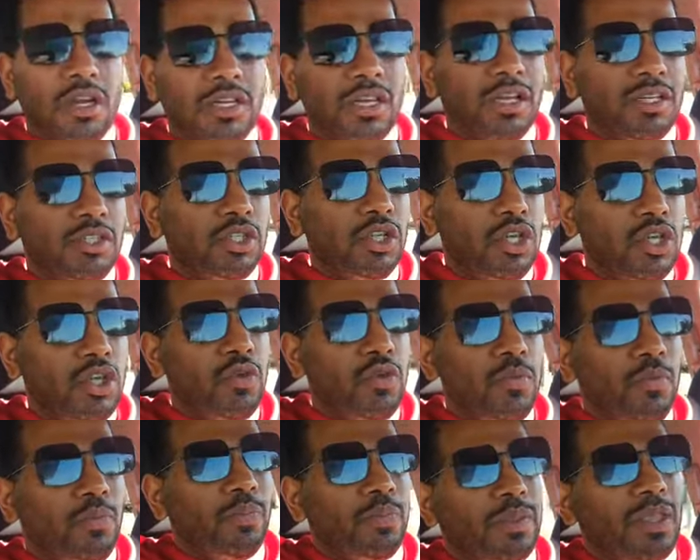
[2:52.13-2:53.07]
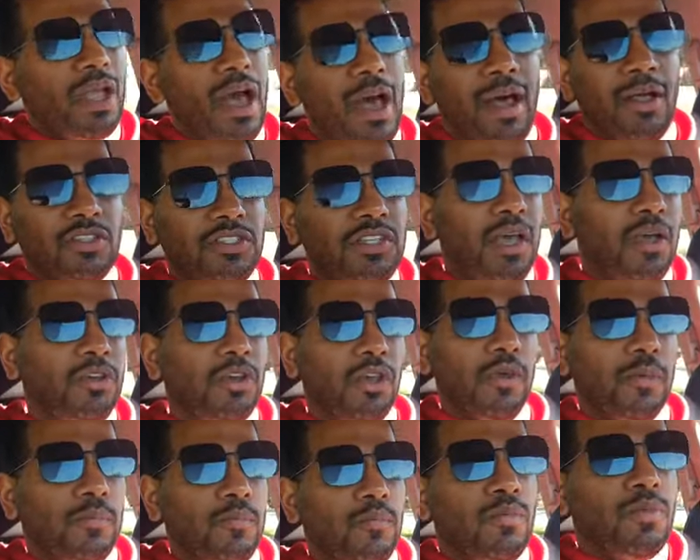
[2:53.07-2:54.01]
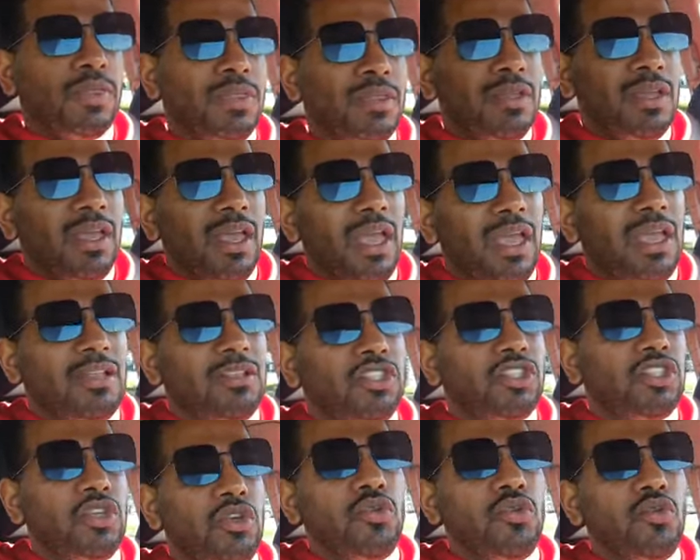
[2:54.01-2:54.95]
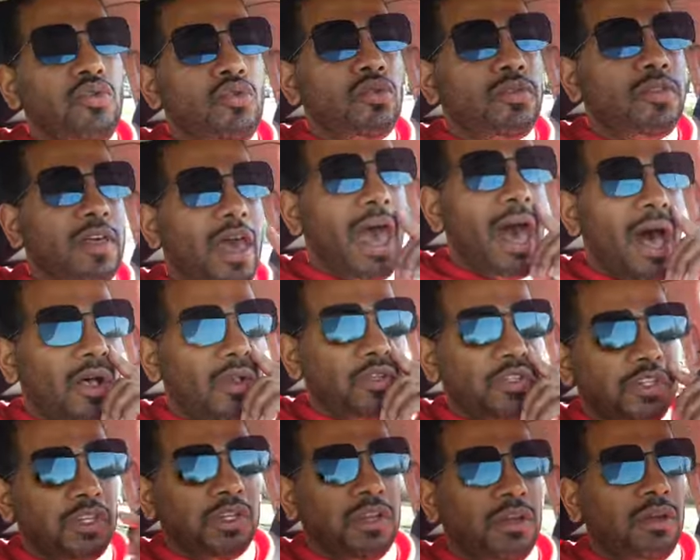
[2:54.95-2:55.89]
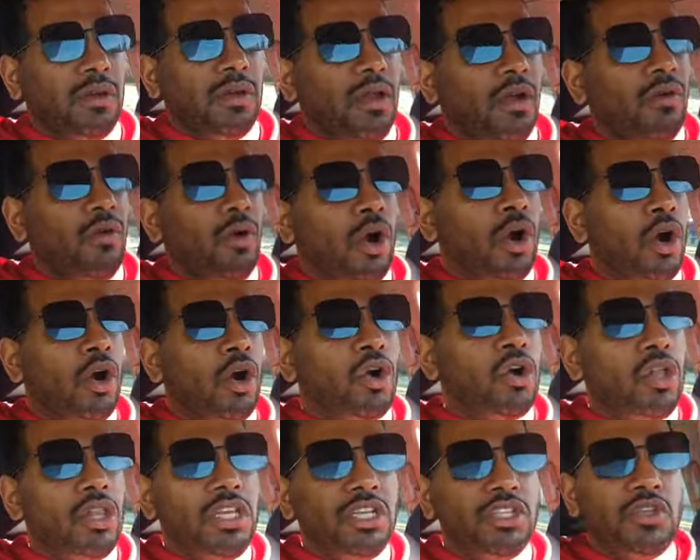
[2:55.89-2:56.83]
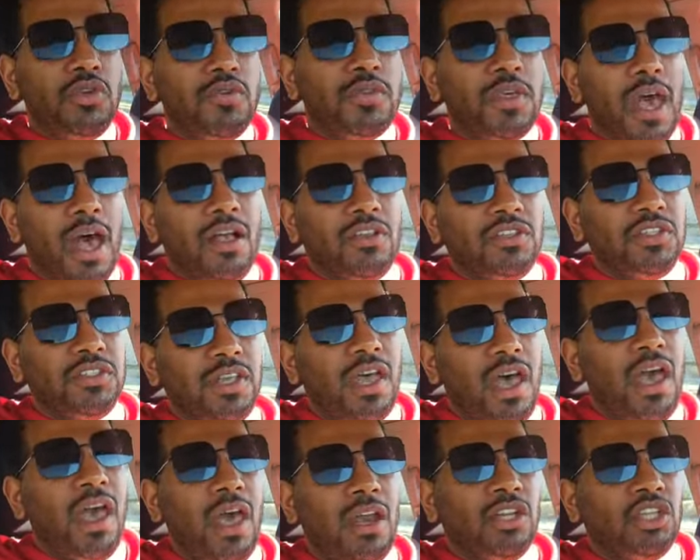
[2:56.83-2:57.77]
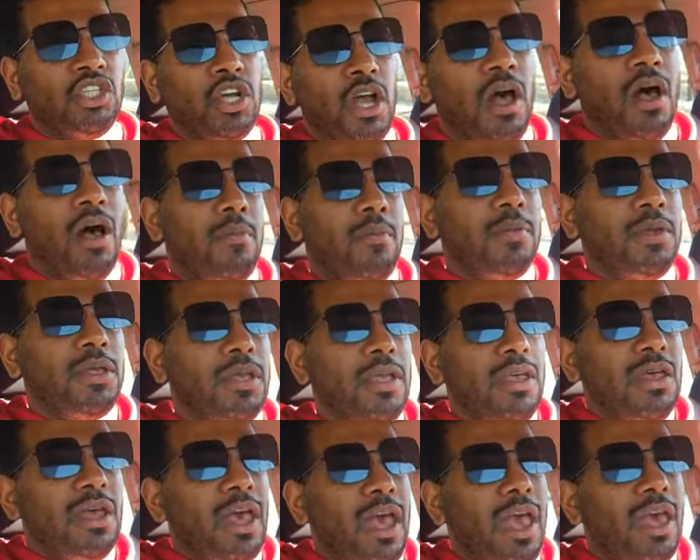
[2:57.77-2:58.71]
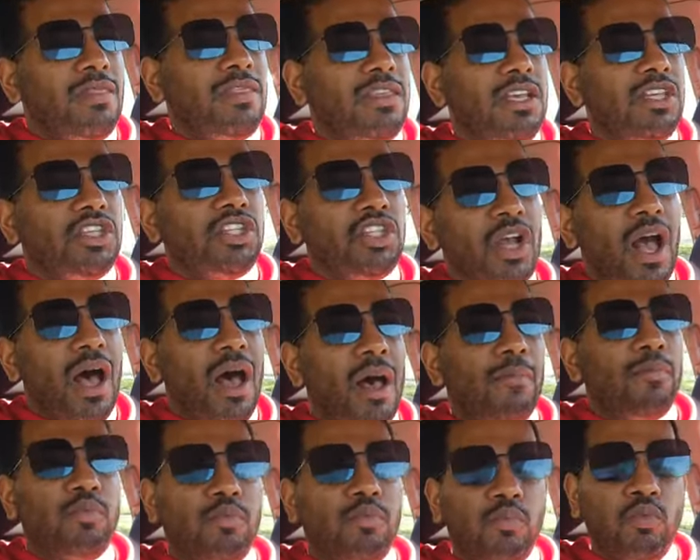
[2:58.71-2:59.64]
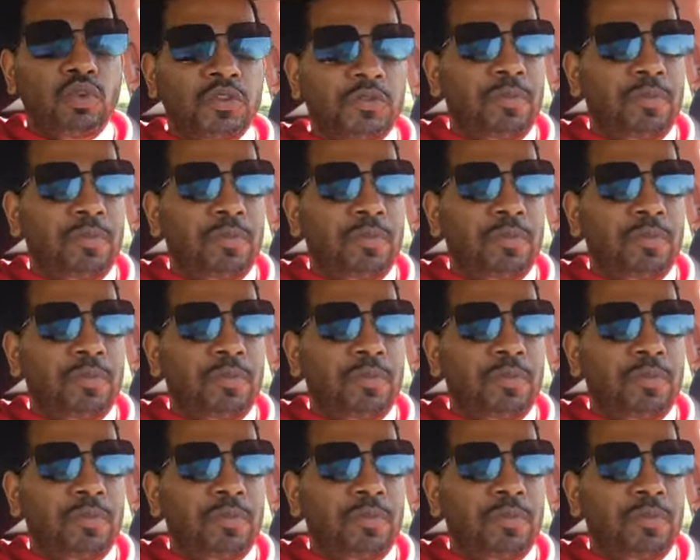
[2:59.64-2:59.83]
does to you? I'll tell you in 2000, uh, early 2000s, I had a job. And this job was